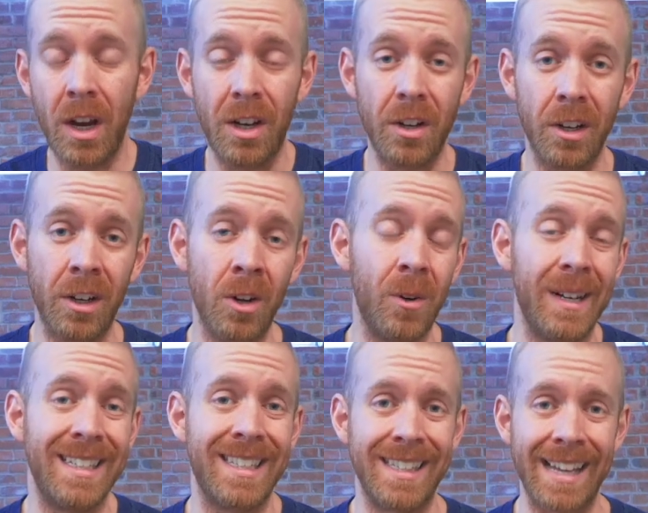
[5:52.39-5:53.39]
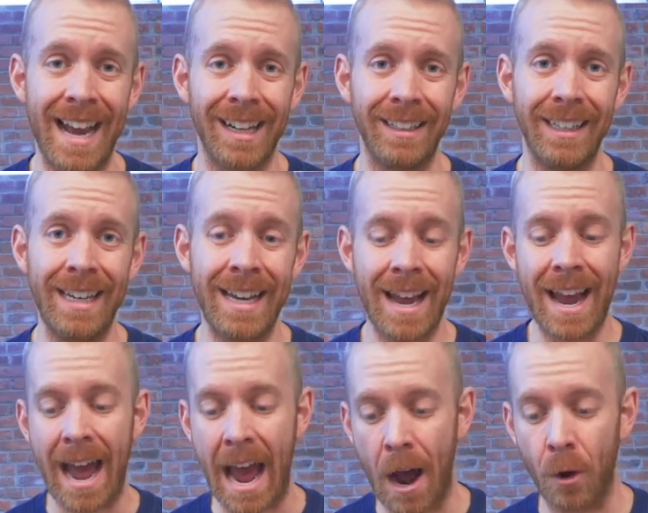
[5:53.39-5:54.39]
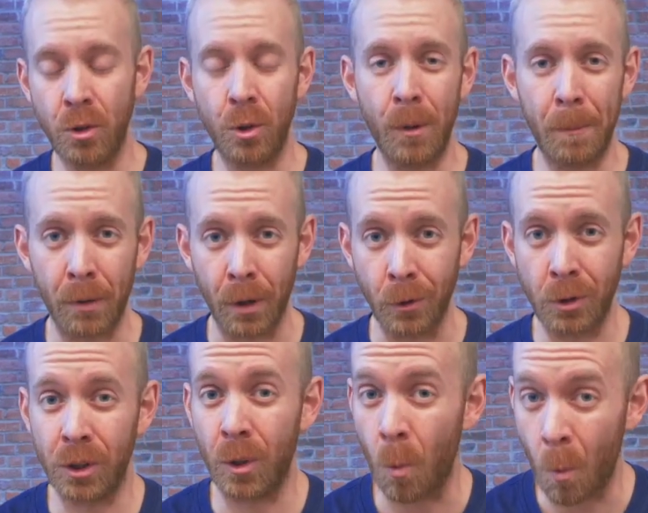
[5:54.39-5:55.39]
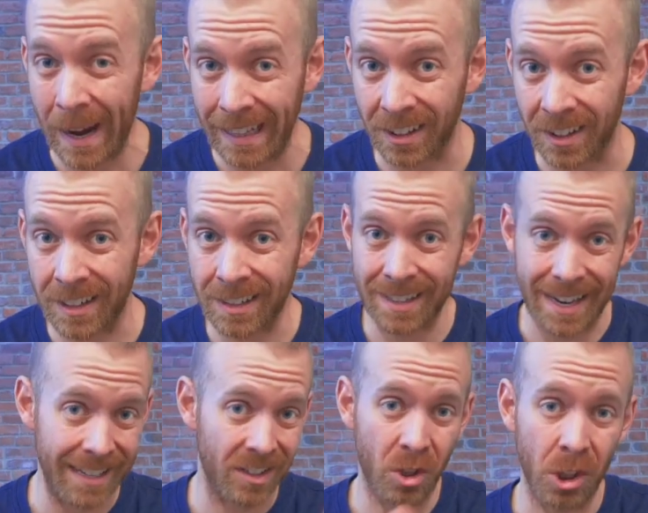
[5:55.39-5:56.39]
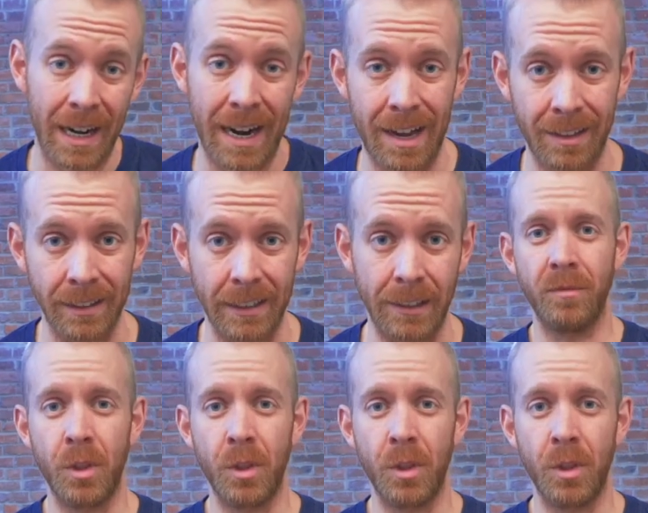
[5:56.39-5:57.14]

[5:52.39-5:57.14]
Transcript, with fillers: you're gonna know exactly how to approach weight loss as a triathlete.